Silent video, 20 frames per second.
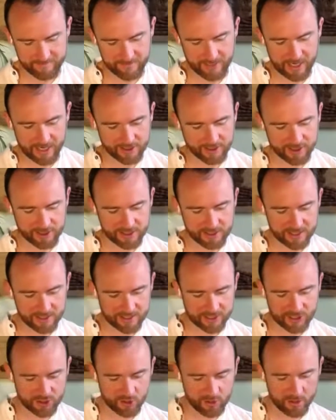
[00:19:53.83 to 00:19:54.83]
Angela
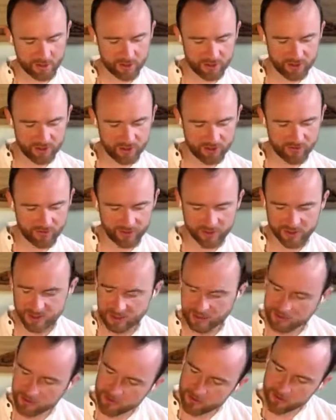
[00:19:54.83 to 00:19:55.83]
says the Queen of the Universe
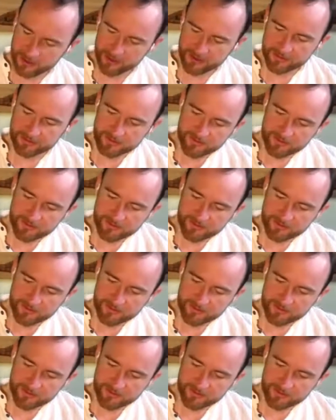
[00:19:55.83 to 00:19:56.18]
sounds great.